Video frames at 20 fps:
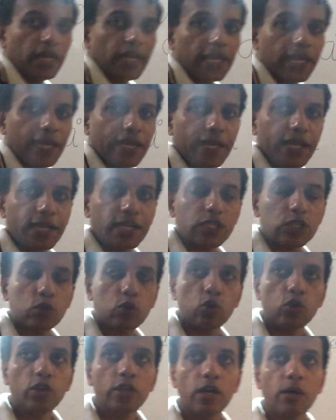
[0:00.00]
A
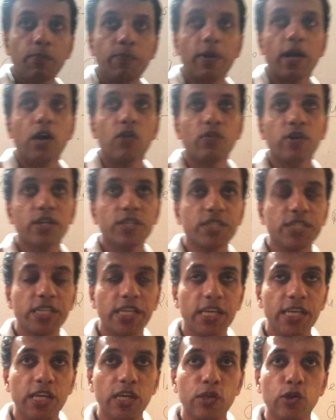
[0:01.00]
to the power
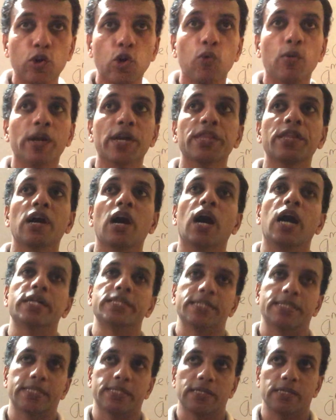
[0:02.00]
0. What is the
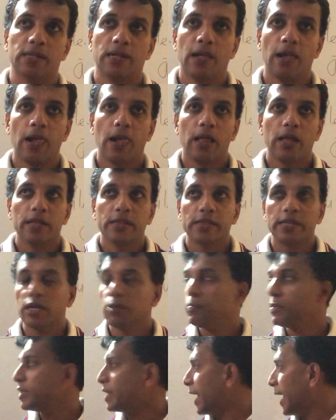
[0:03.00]
answer?
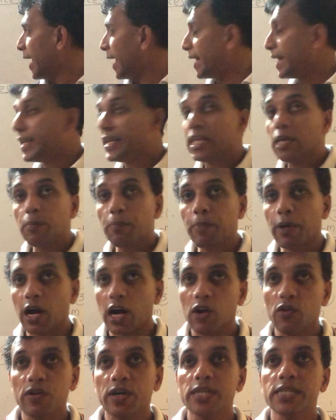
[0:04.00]
That means any
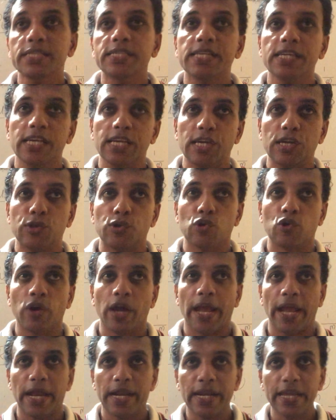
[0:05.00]
power 0,
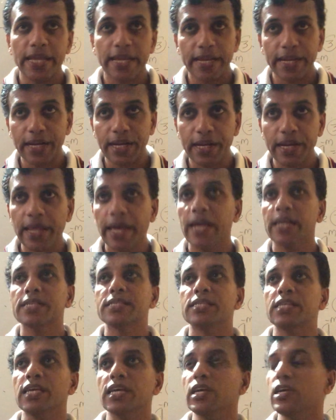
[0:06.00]
any index
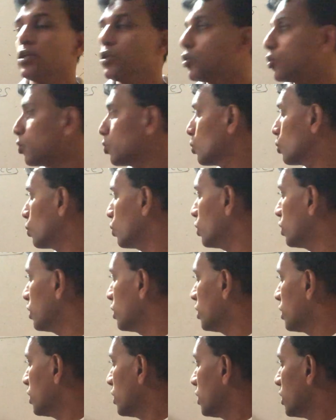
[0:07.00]
0,
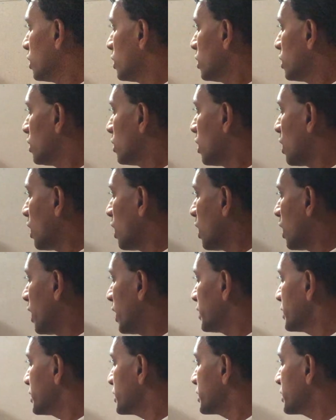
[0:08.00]

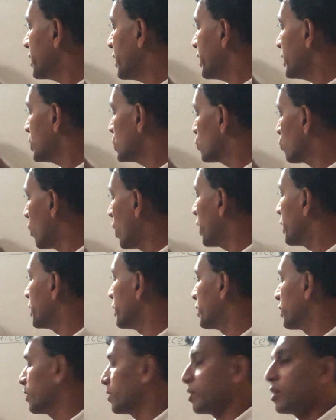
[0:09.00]
answer is
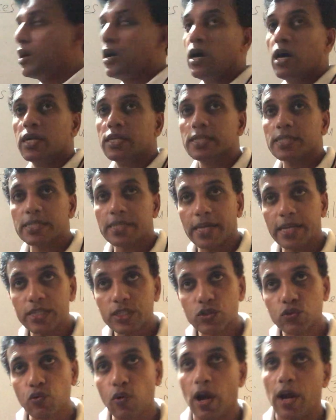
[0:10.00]
1. Answer
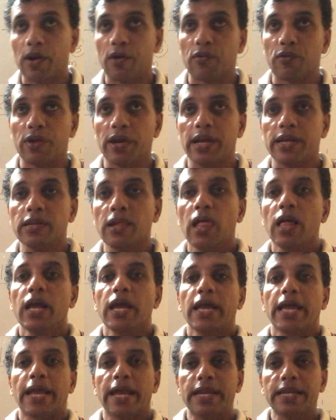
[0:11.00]
is 1, right?
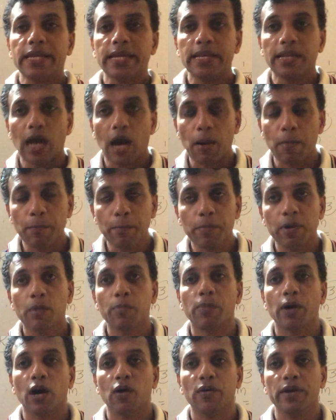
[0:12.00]
Any number
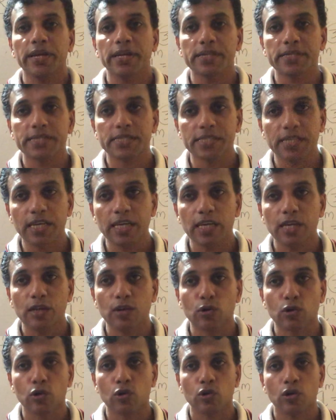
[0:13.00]
power is
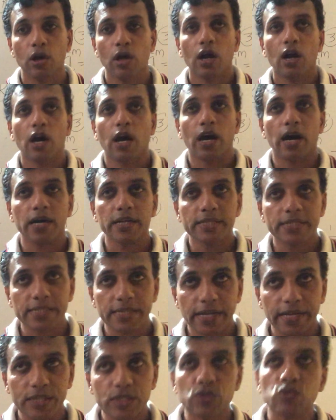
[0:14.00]
0,
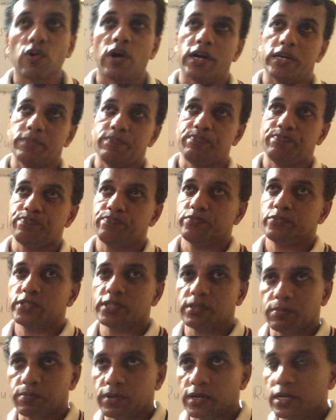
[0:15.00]
answer is 1.
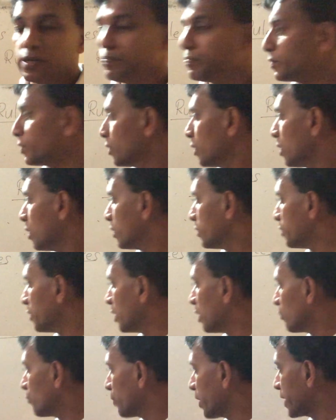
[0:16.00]
Simple.
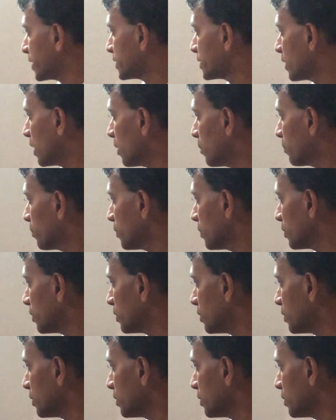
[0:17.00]
Yeah, for example,